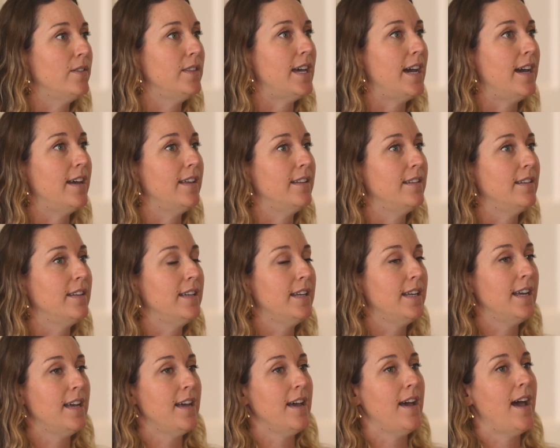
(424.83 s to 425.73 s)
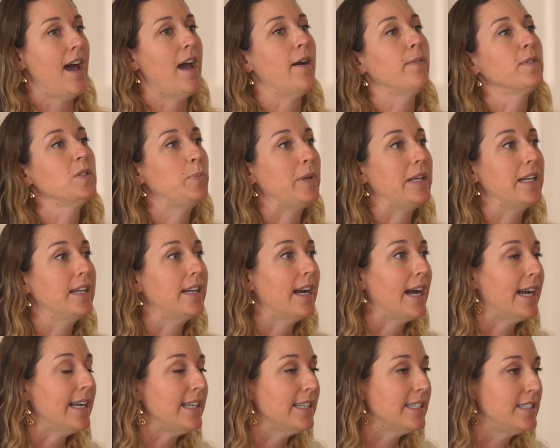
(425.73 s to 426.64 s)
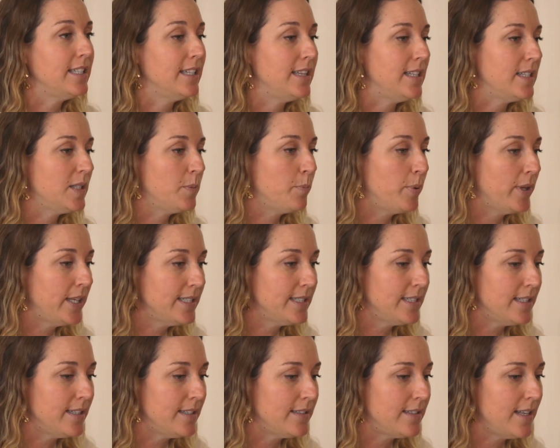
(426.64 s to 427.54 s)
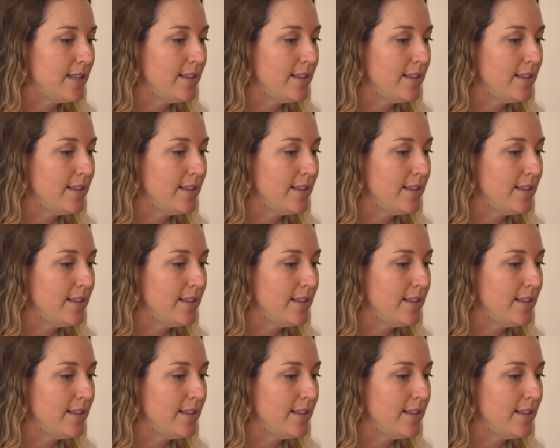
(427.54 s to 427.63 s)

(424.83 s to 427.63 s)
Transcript: that I was being guided to these places.